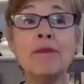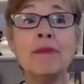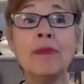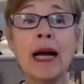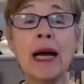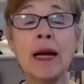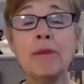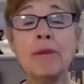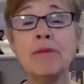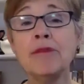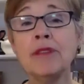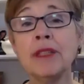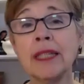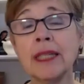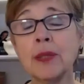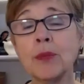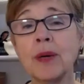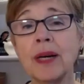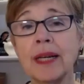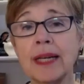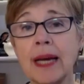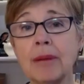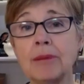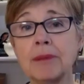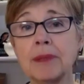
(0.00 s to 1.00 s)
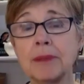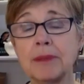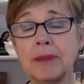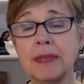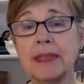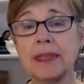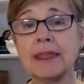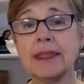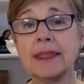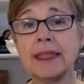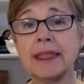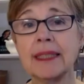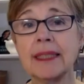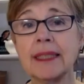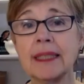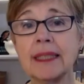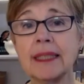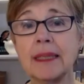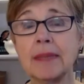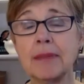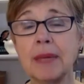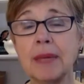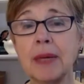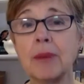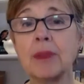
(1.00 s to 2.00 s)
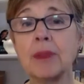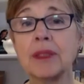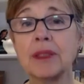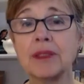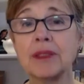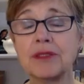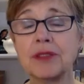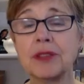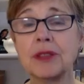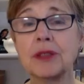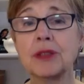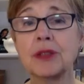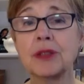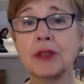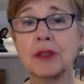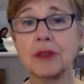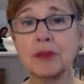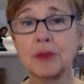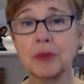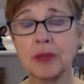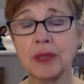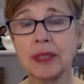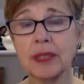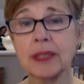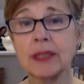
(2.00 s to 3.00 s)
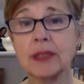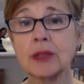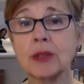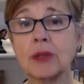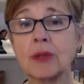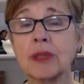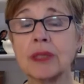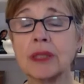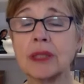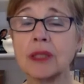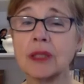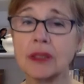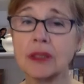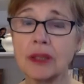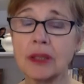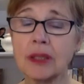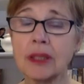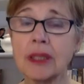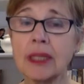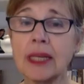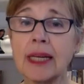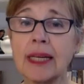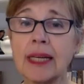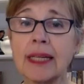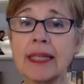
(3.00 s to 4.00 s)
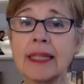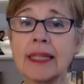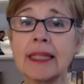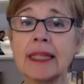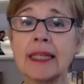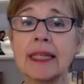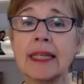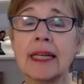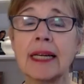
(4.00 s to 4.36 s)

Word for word: I'm really quite optimistic about what the future of work is going to look like.